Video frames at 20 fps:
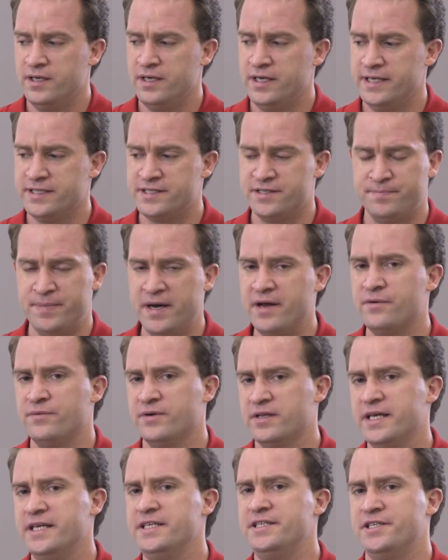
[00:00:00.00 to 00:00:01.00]
it's about a
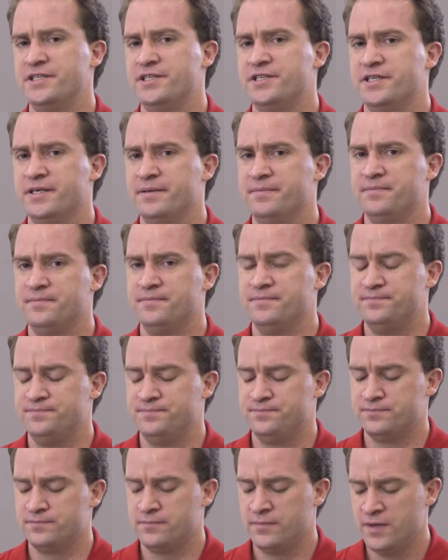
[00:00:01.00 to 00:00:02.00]
relationship.
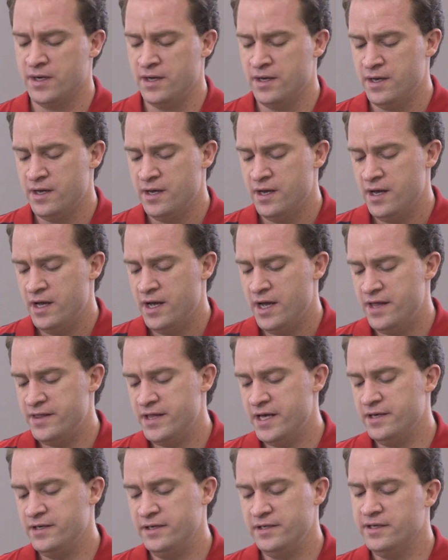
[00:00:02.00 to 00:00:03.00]
And
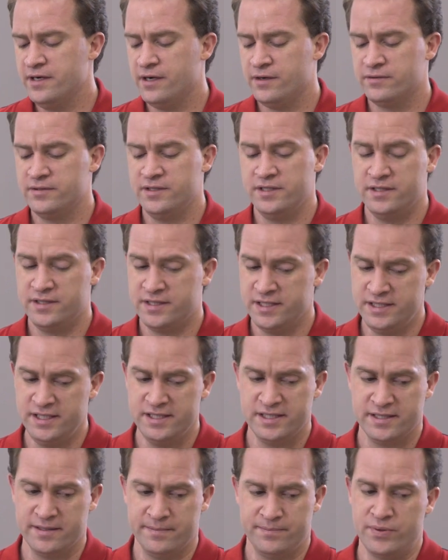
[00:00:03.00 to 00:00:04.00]
then, this
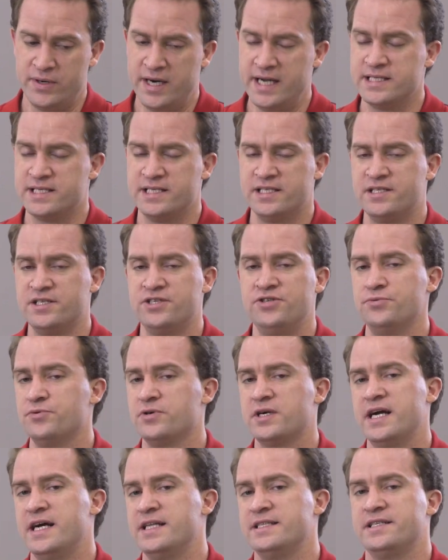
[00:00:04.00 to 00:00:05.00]
is a process that you
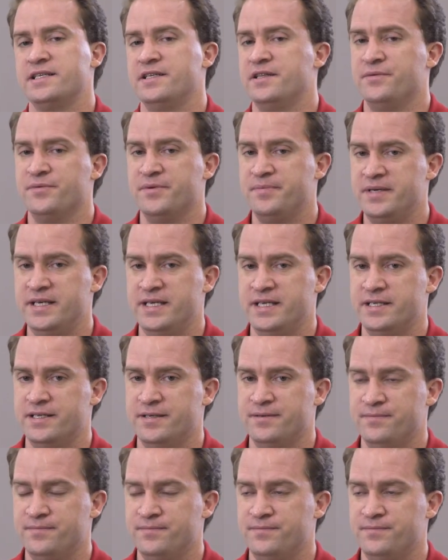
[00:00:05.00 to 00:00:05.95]
will constantly repeat.